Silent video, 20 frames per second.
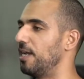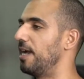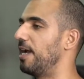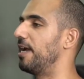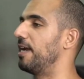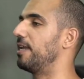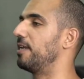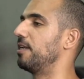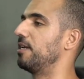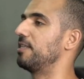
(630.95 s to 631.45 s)

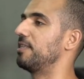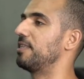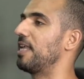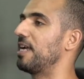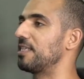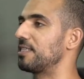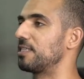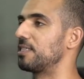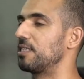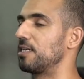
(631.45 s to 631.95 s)
and
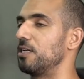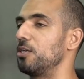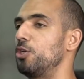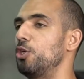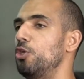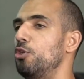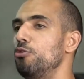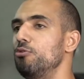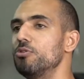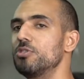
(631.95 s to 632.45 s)
that
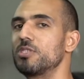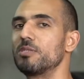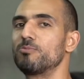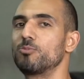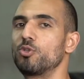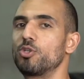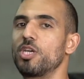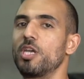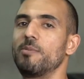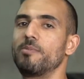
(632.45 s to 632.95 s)
cues them
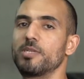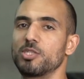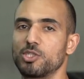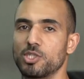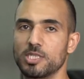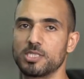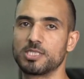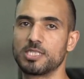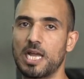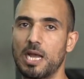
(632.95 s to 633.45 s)
to keep the
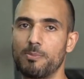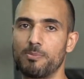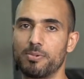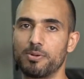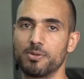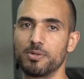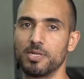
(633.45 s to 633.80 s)
chest up.